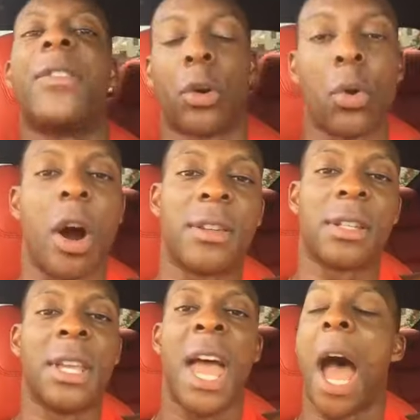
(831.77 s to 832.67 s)
garages.
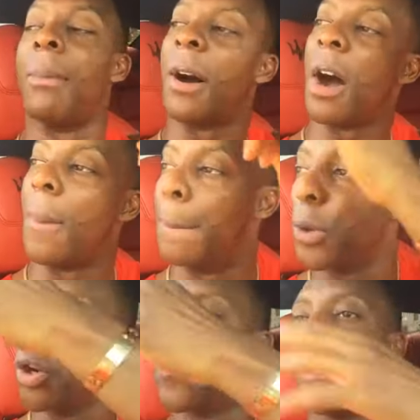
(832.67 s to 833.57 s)
I'm a
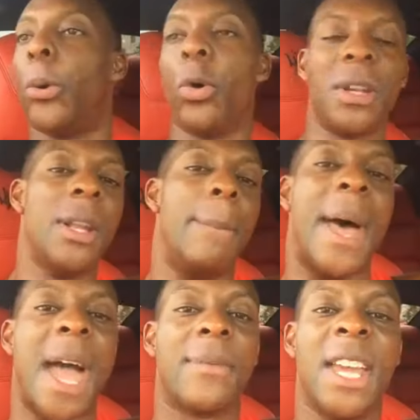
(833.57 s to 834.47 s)
beautiful pool in the
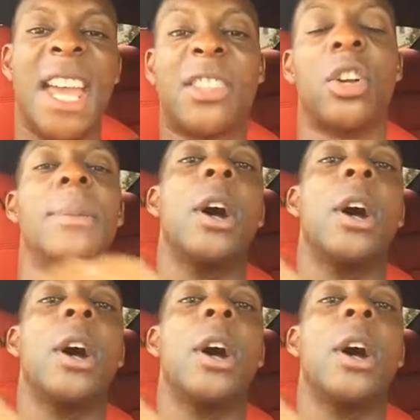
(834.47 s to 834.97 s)
back. It's gonna be an